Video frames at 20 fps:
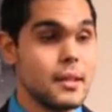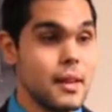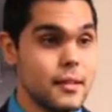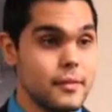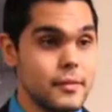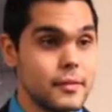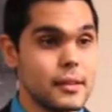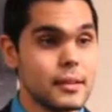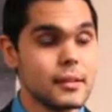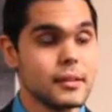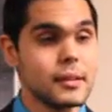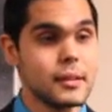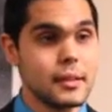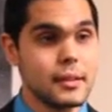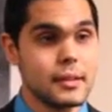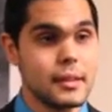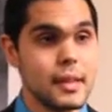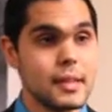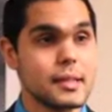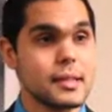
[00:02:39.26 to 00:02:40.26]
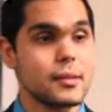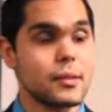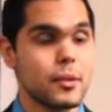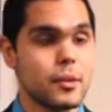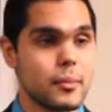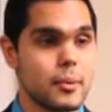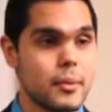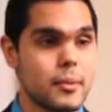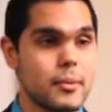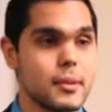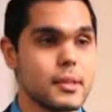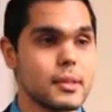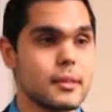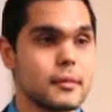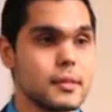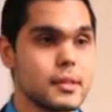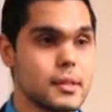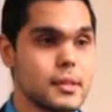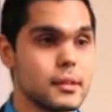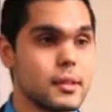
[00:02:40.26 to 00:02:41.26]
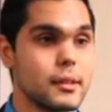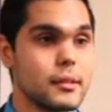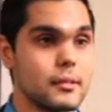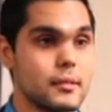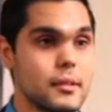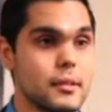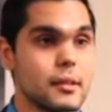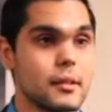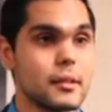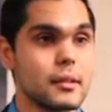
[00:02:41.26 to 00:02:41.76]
Definitely. That's the whole purpose of this loan.